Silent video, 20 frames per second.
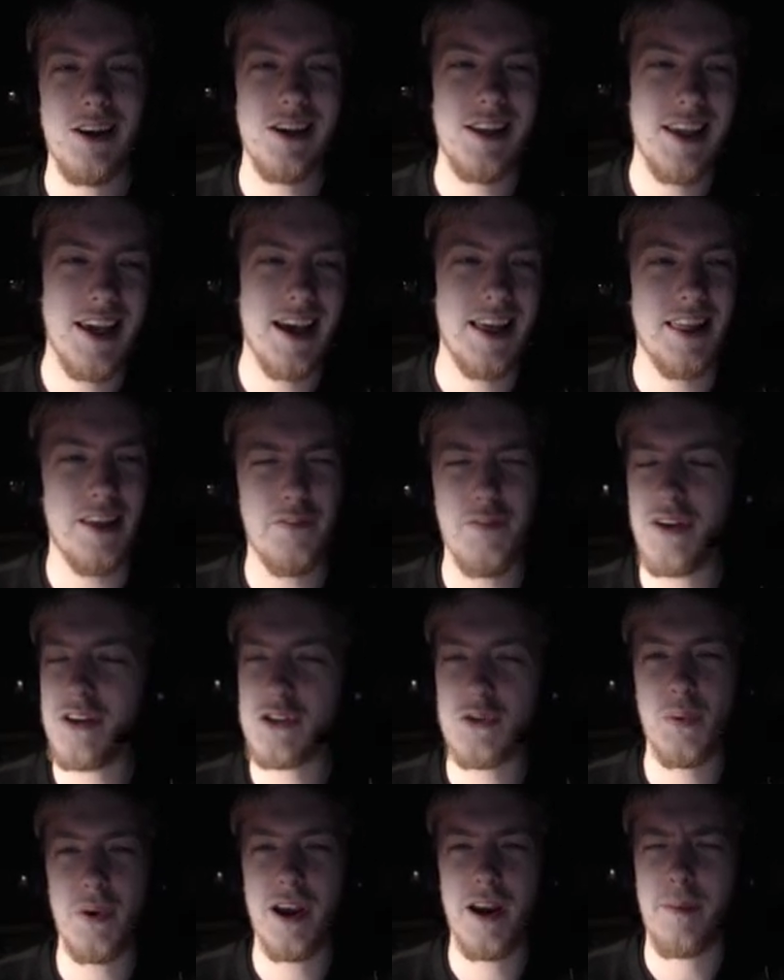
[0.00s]
Yeah, that
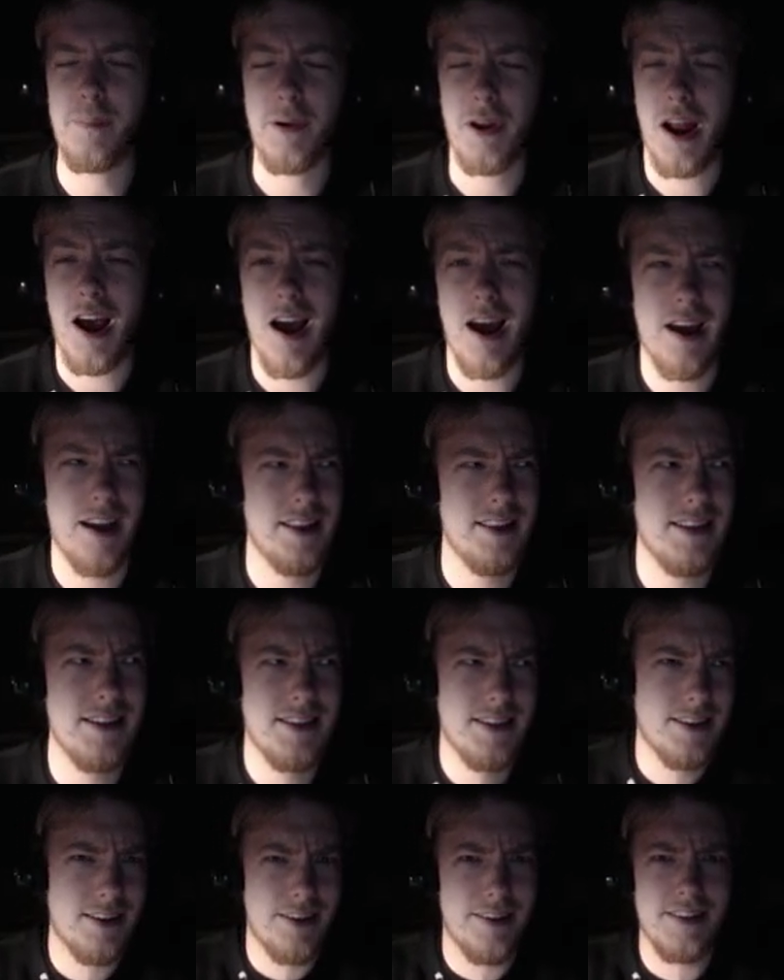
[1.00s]
feels weird, but this
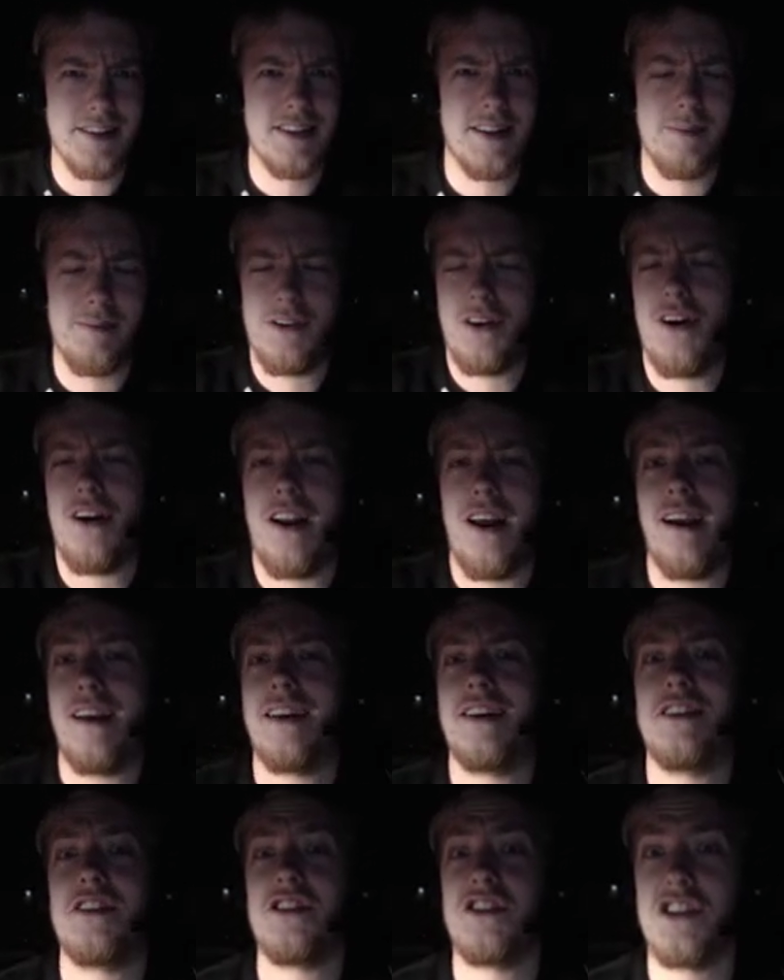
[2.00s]
is a custom card. I
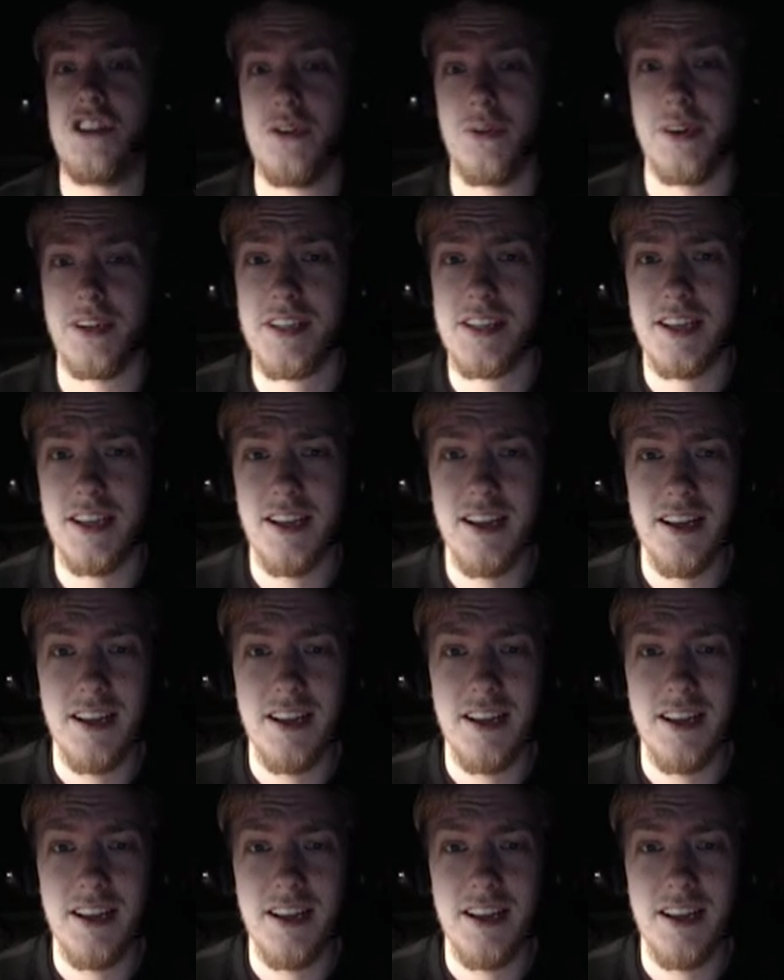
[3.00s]
can just do it.